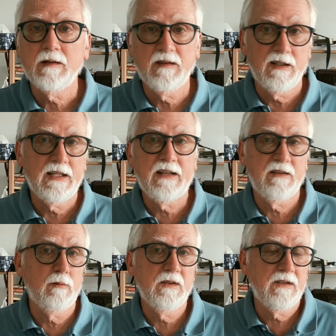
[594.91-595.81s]
because that's
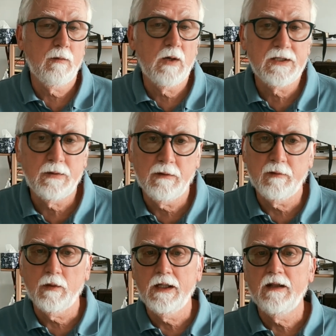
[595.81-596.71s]
the risk they want to
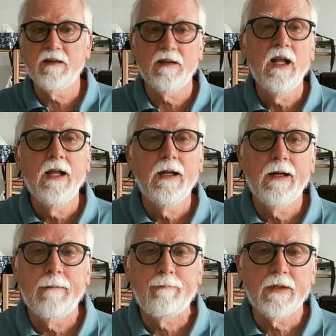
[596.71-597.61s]
avoid is
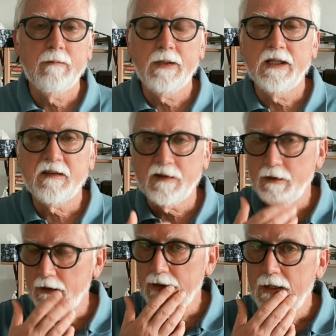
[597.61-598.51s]
um, being
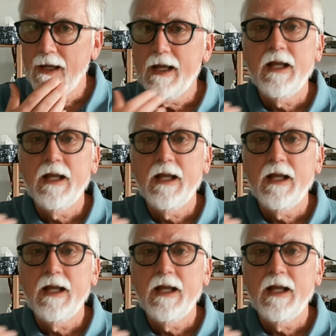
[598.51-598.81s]
excluded,